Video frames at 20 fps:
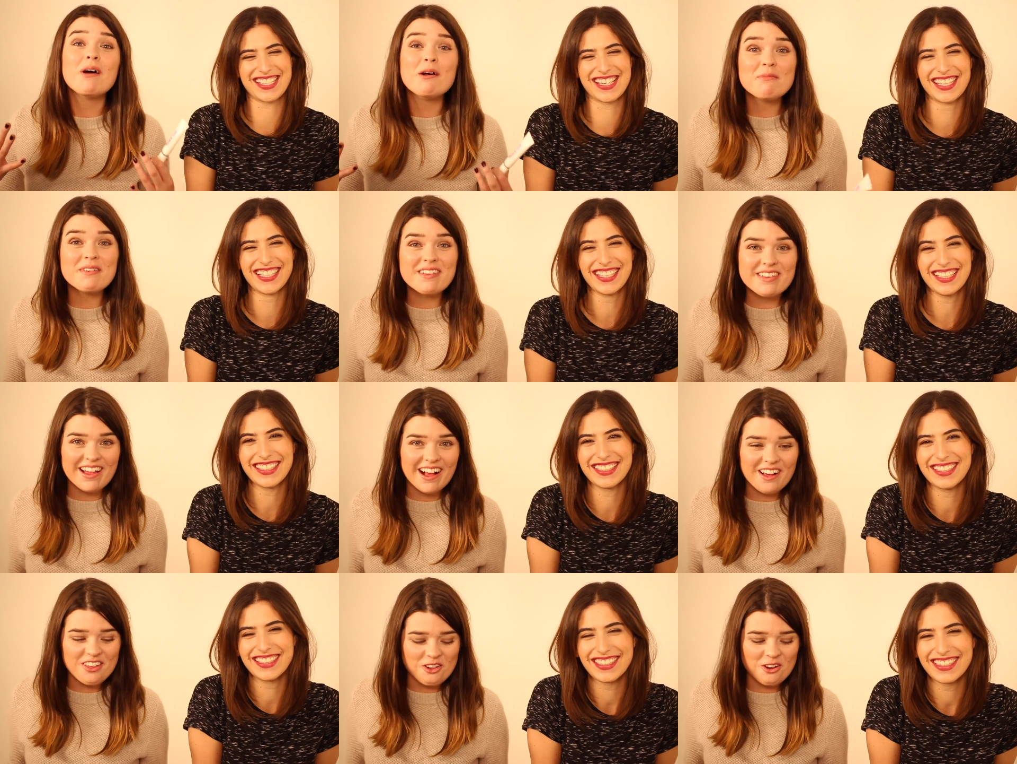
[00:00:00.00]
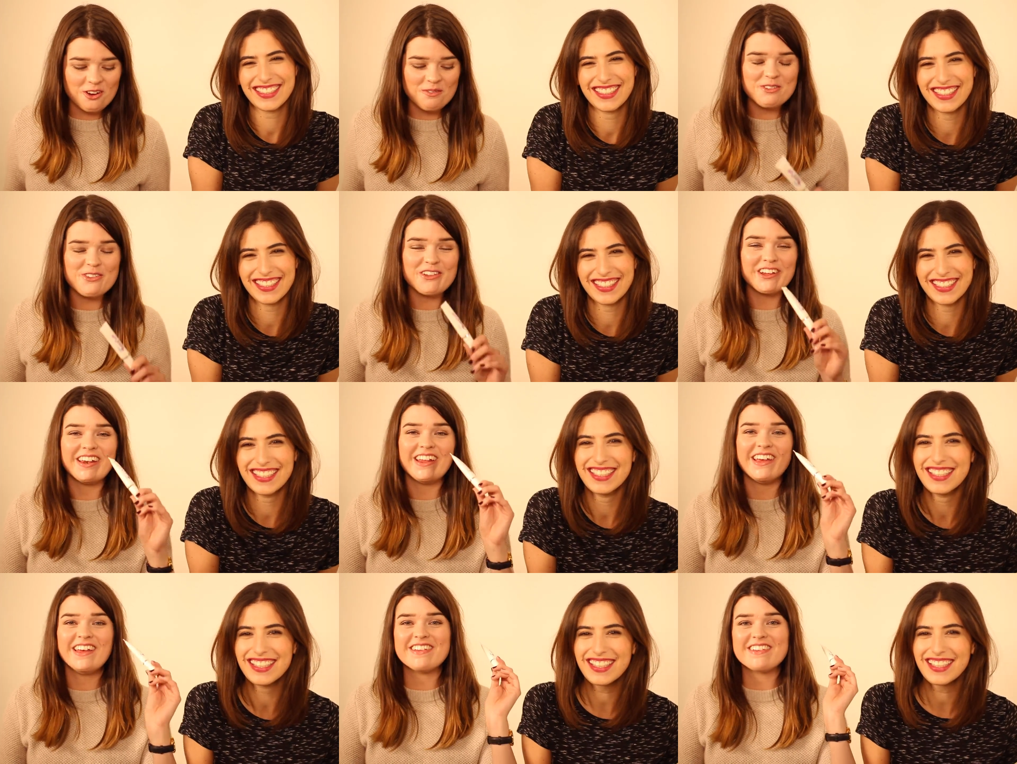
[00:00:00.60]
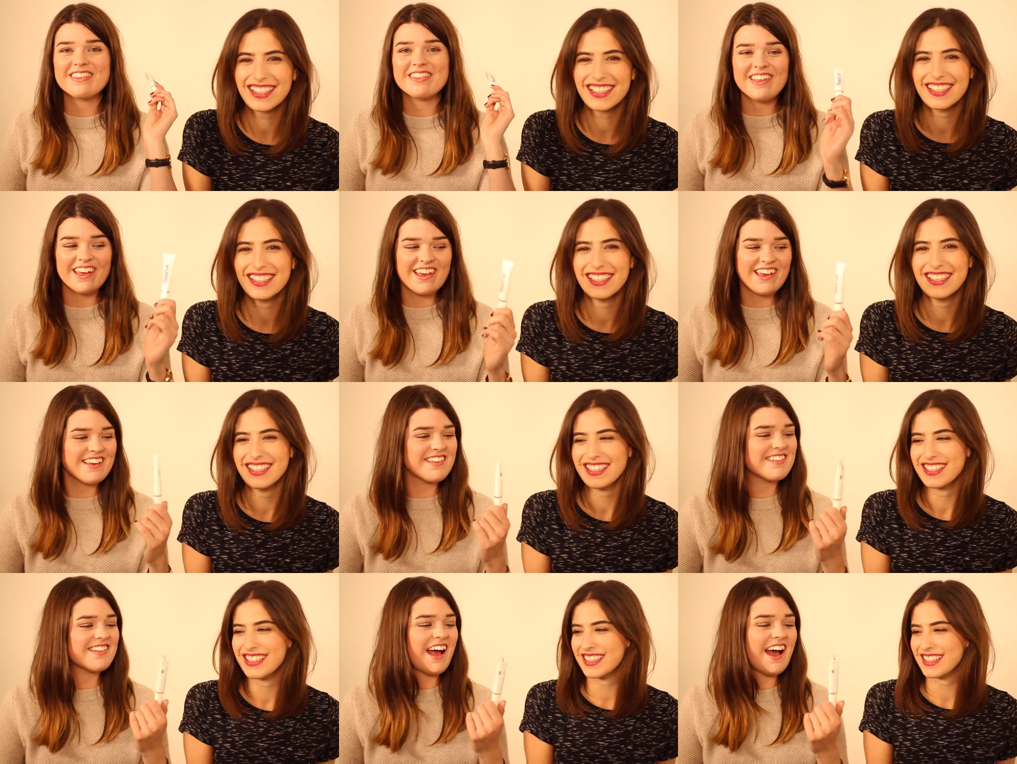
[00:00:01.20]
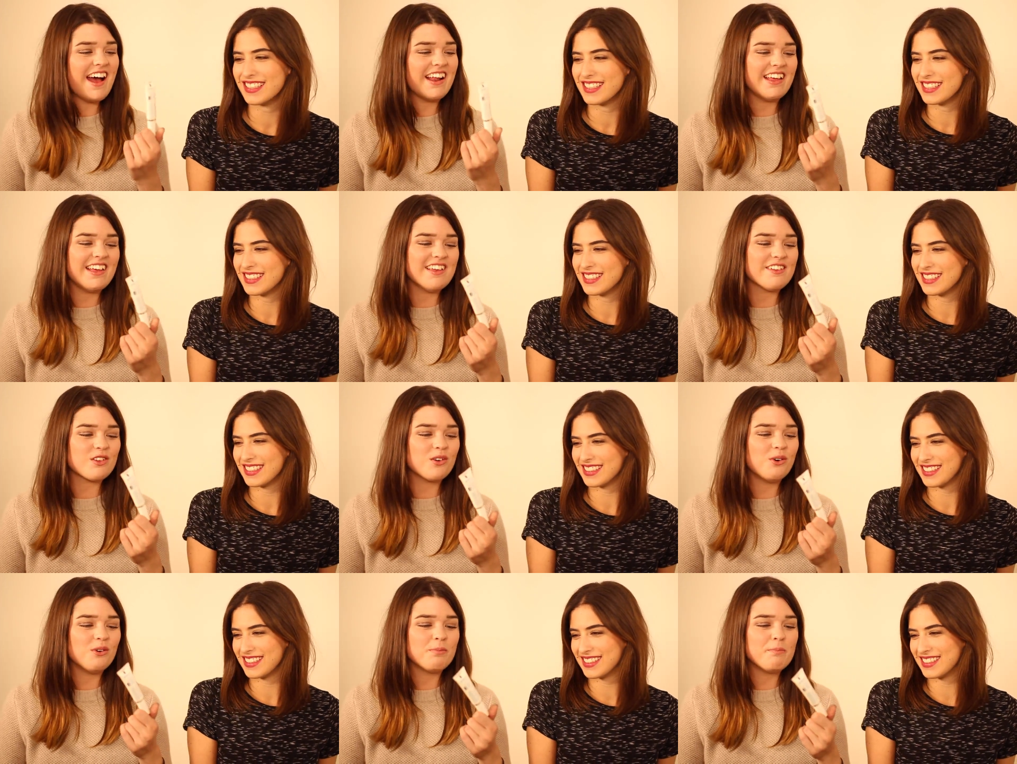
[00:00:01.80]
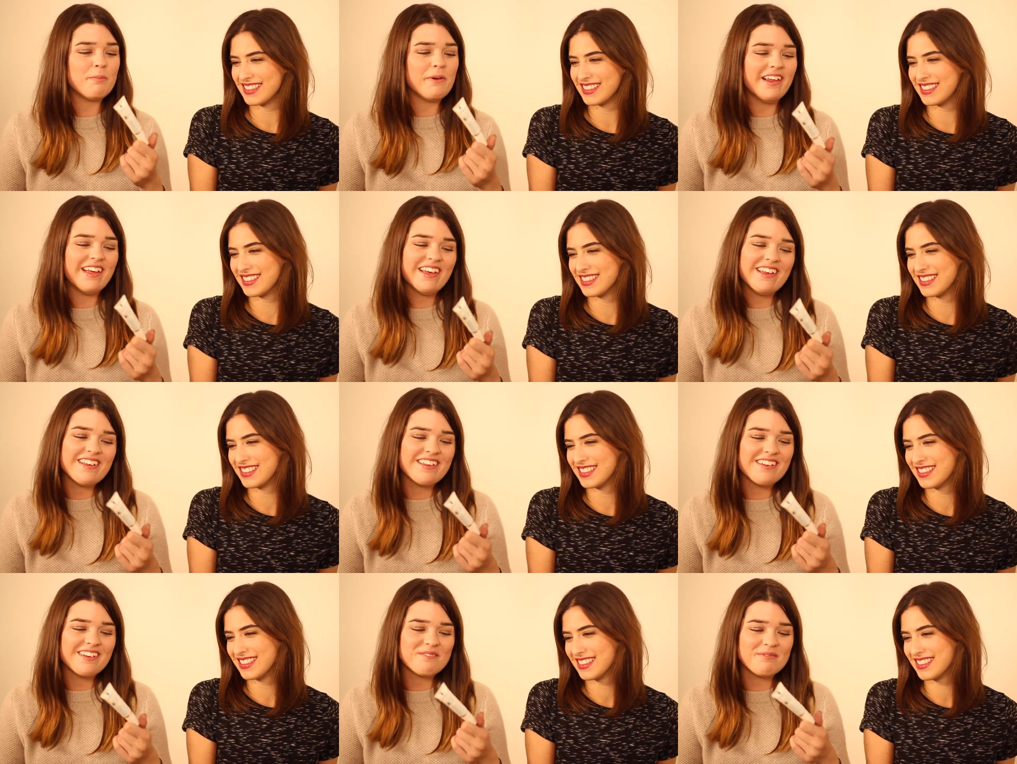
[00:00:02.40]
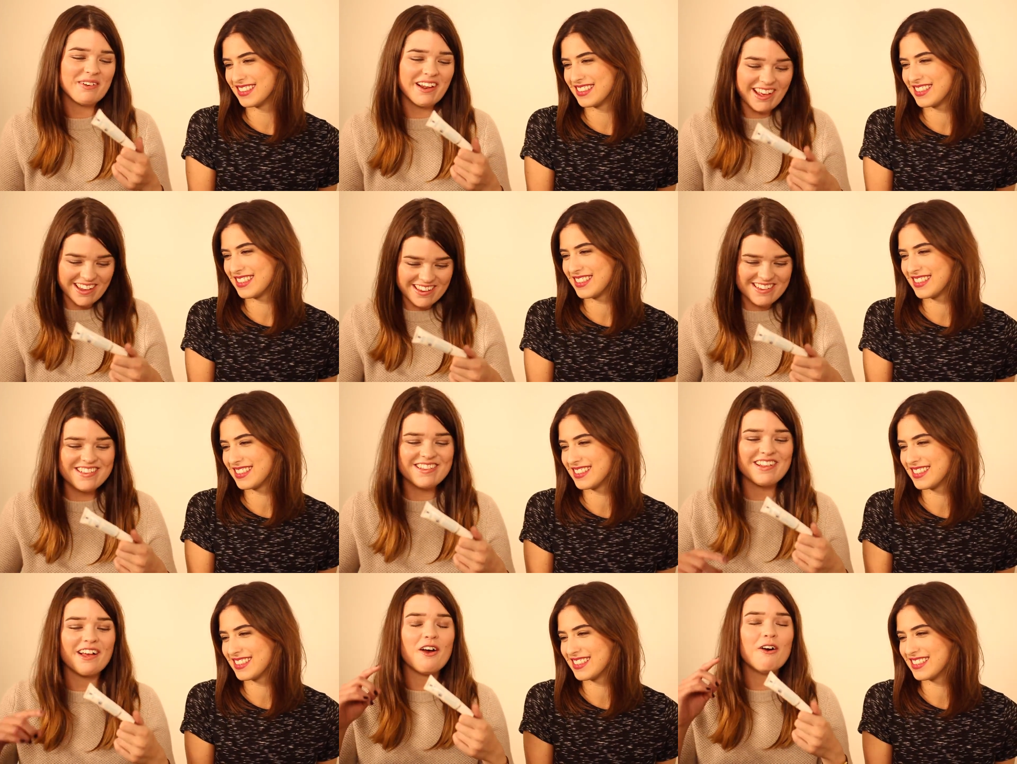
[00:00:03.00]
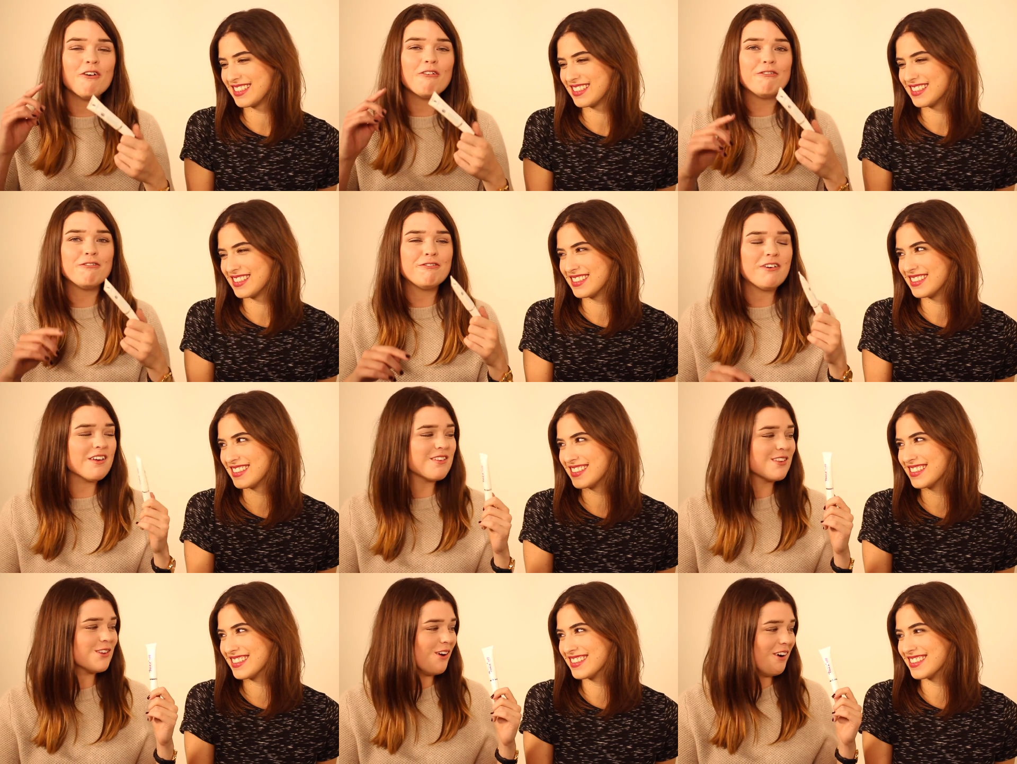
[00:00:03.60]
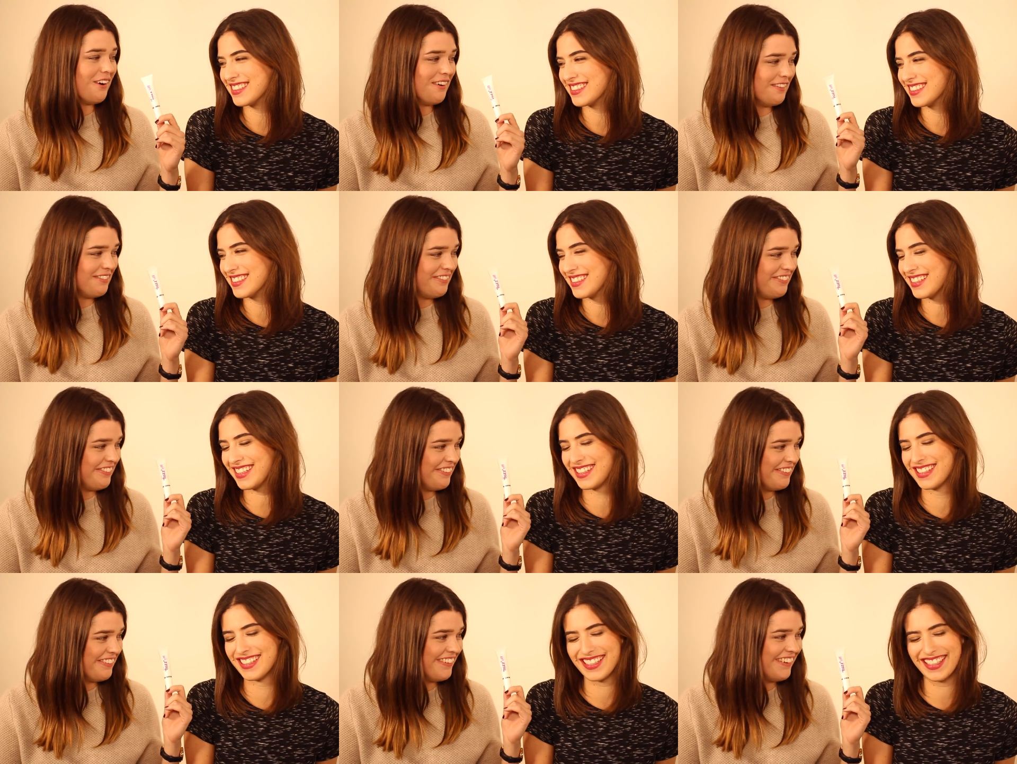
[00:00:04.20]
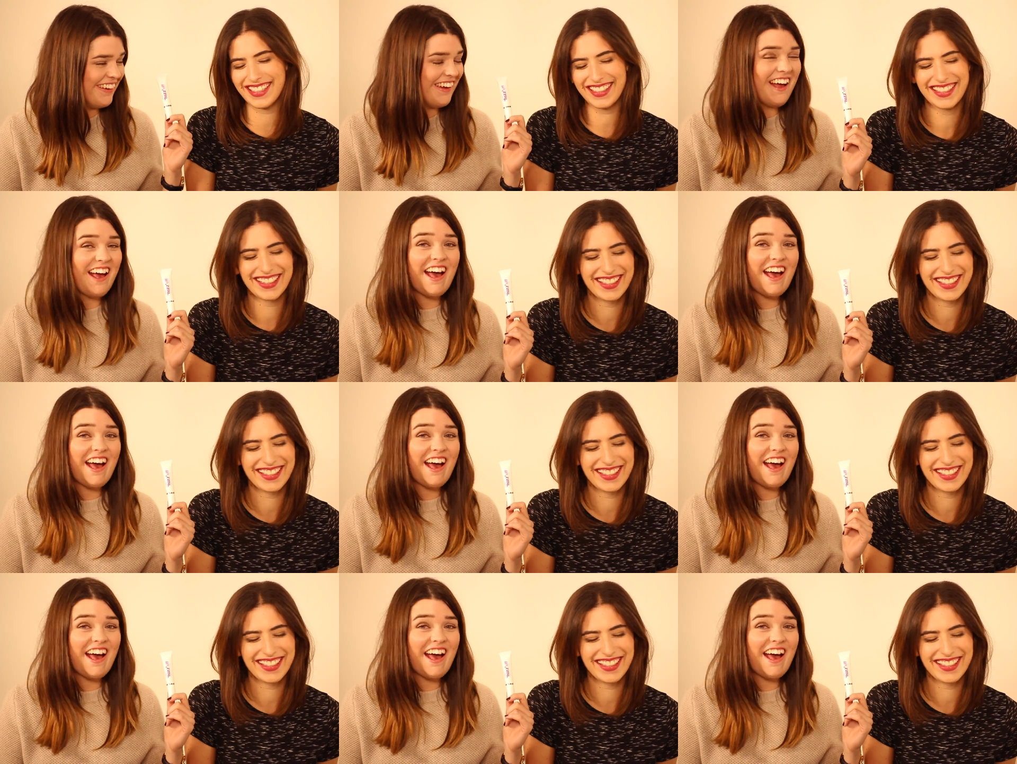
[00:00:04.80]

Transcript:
Speaker 1: My moustache option is this, and it's called Bliss Bliss Fuzz Off.